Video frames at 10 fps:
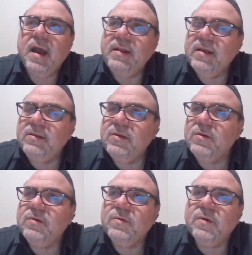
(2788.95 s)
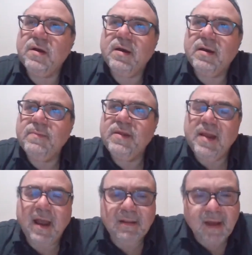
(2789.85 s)
I did do The
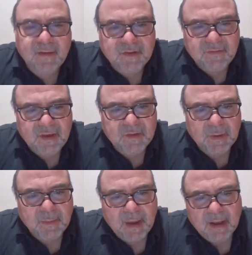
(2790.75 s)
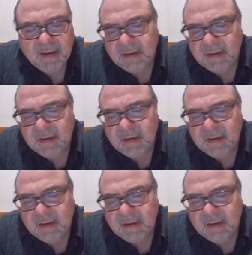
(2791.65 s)
9 Lives of Vince McMahon.